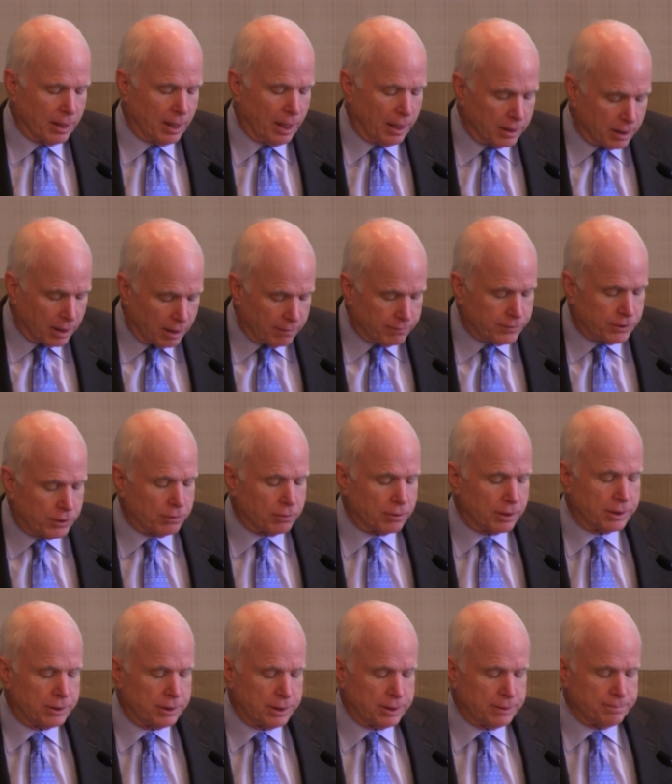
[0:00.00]
I love
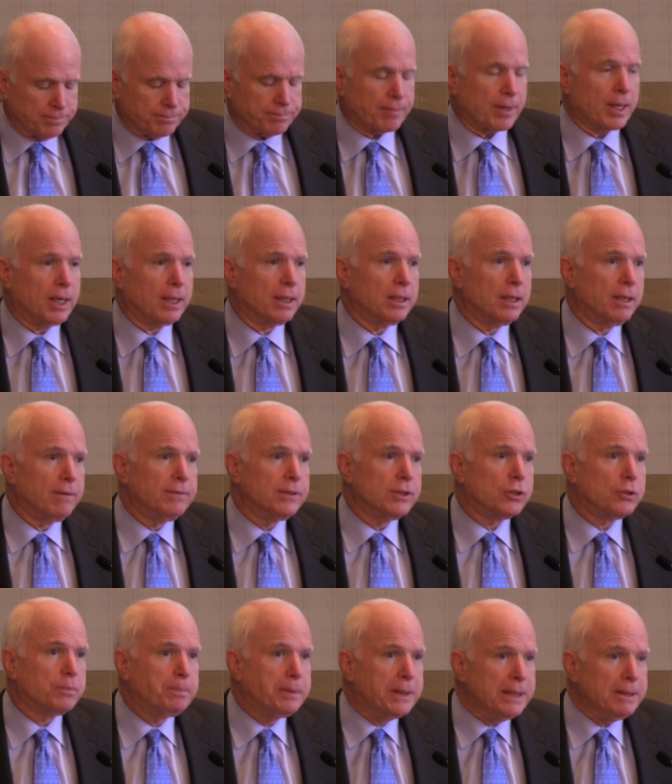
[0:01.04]
Georgia. I love
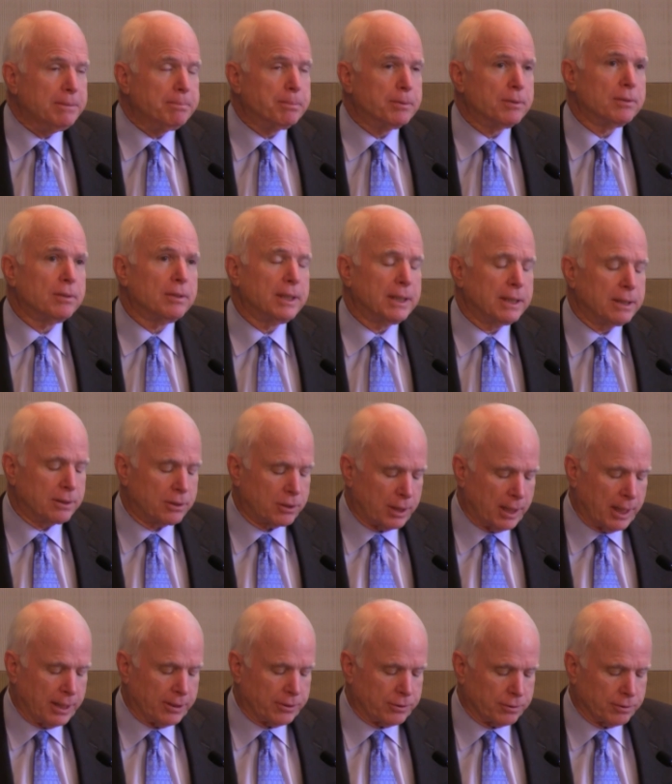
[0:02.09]
its people and its
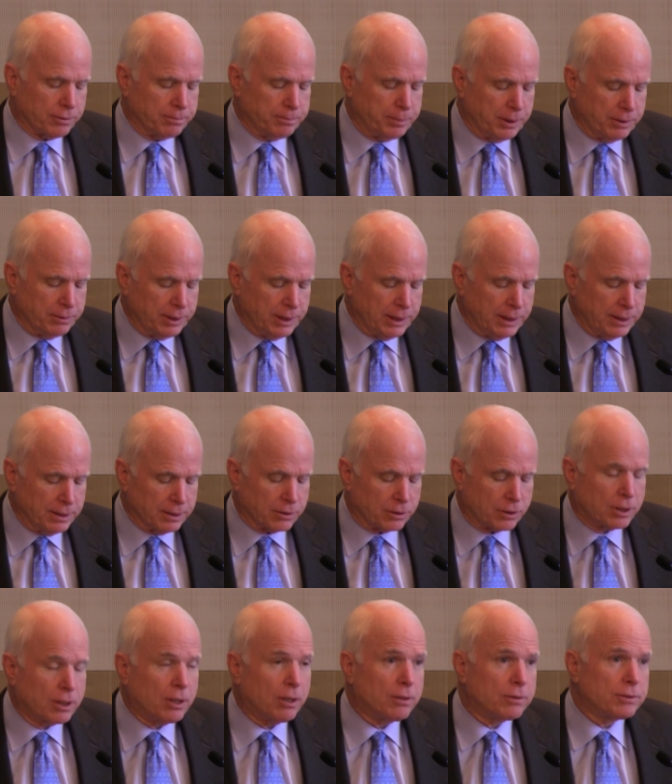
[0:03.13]
natural beauty,
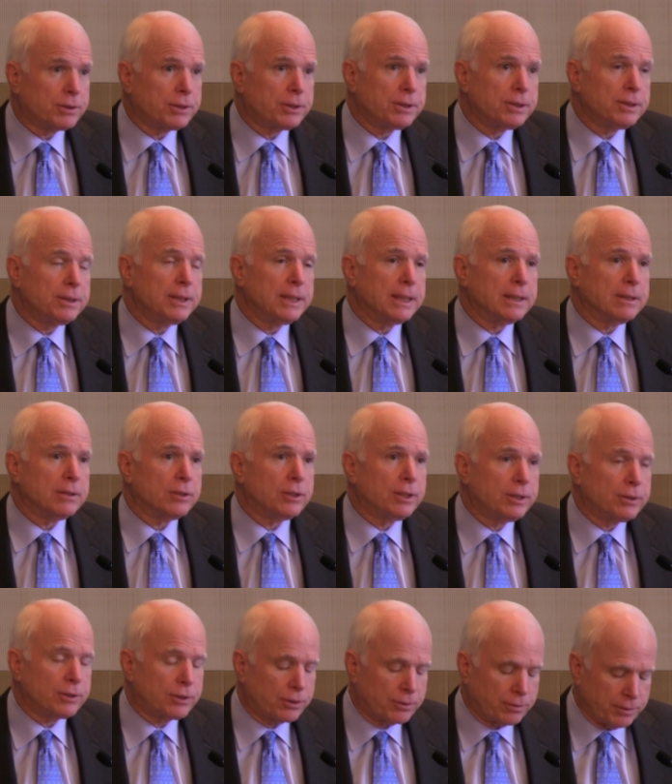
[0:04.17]
its culture and its
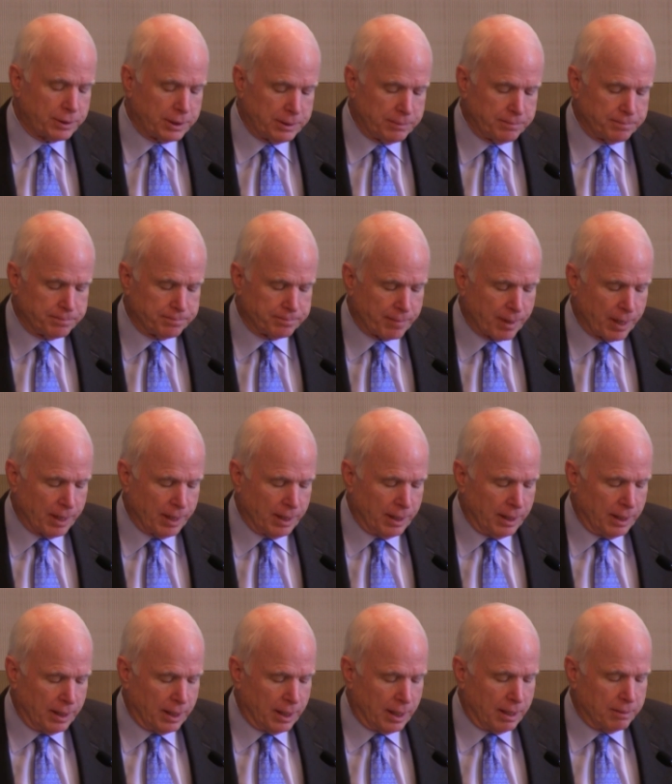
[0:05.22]
history.
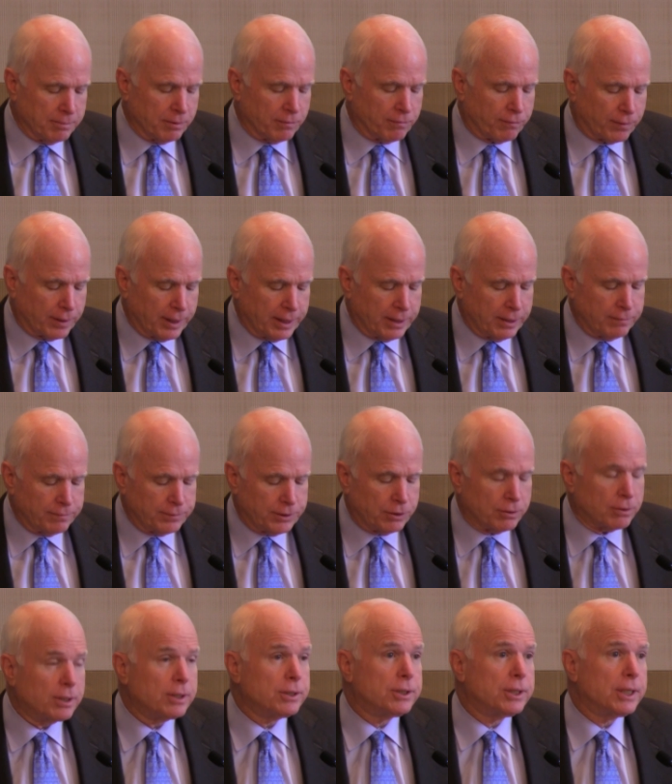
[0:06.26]
I'm a friend of
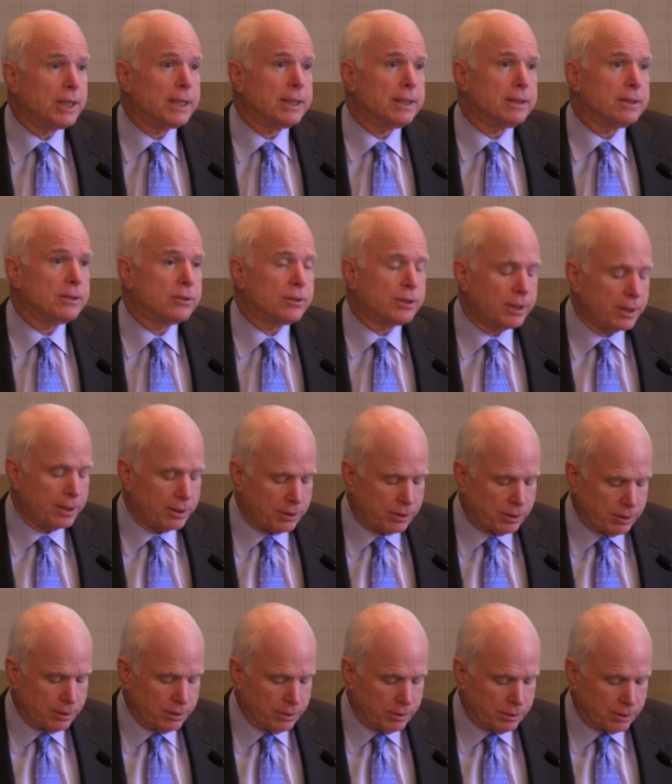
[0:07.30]
Georgia and its
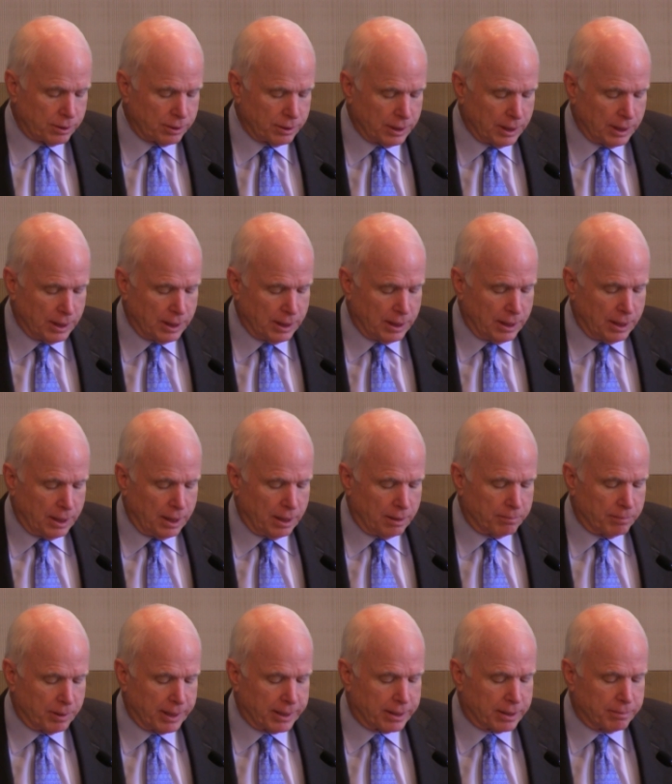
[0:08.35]
citizens,
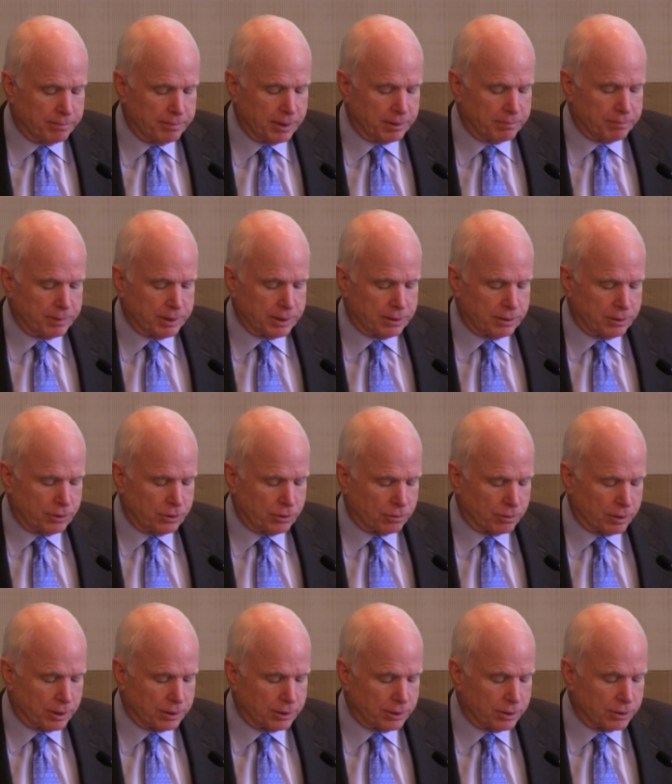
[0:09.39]
and my commitment to
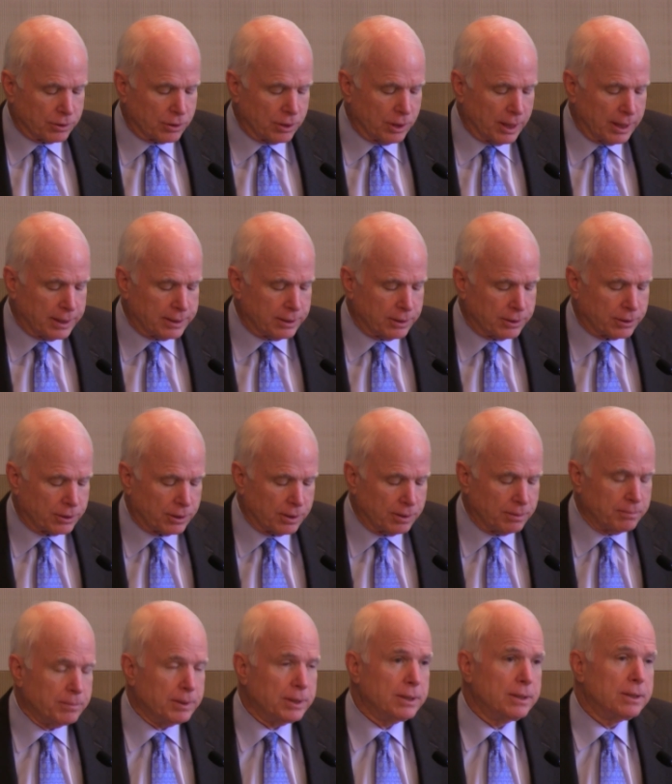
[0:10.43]
Georgia is not
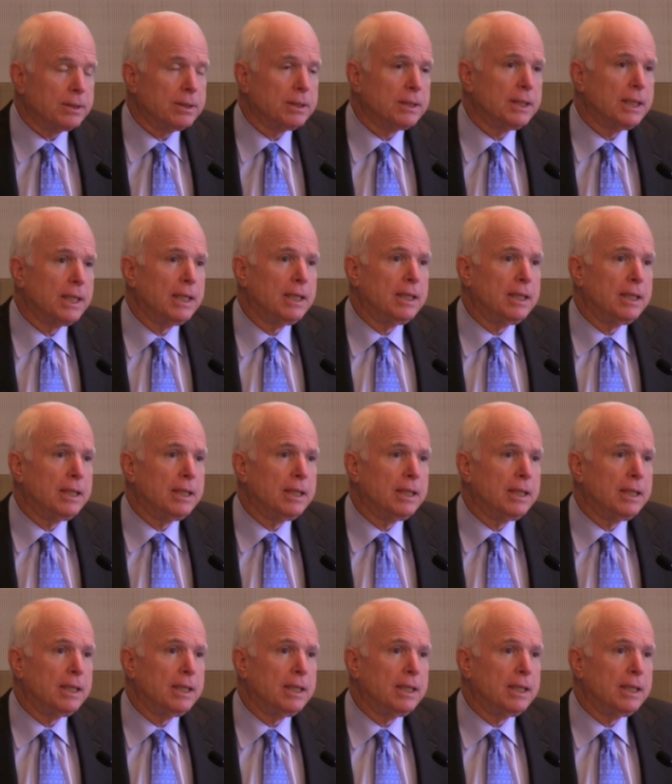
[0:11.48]
determined